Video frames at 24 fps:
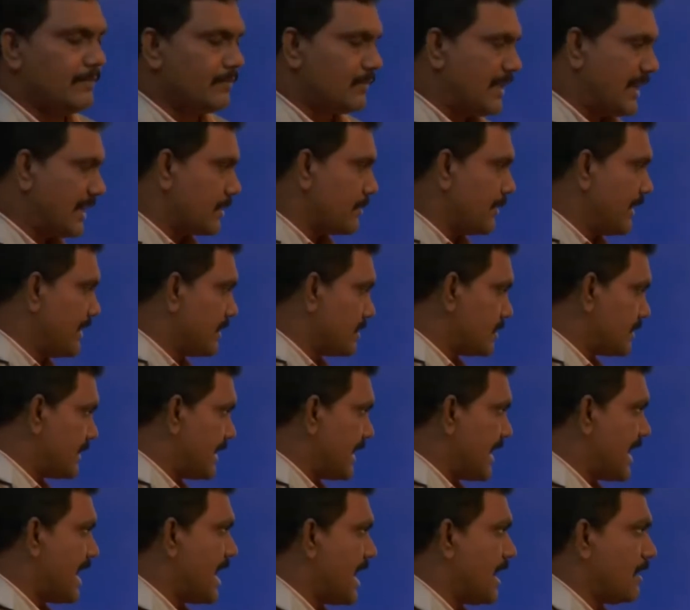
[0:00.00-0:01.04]
That means
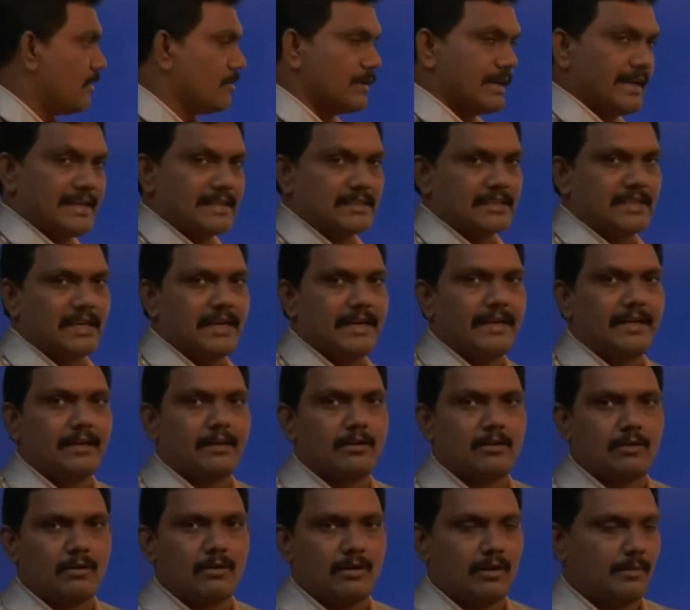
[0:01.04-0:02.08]
they have a
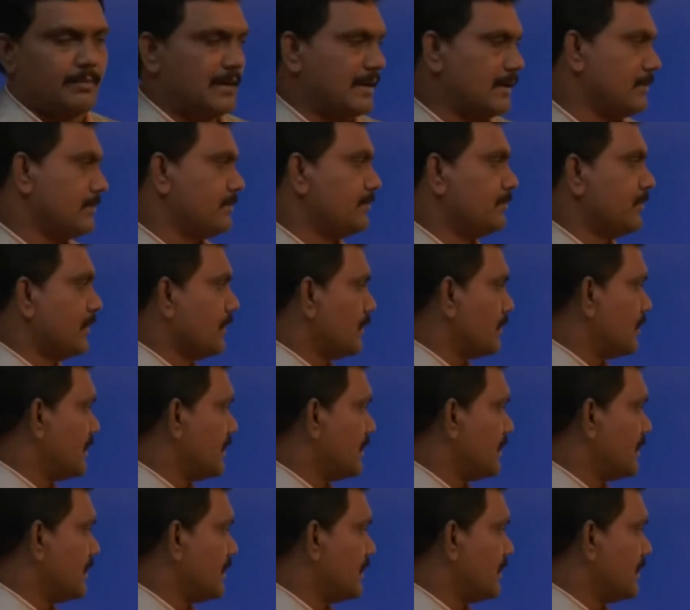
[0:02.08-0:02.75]
side common.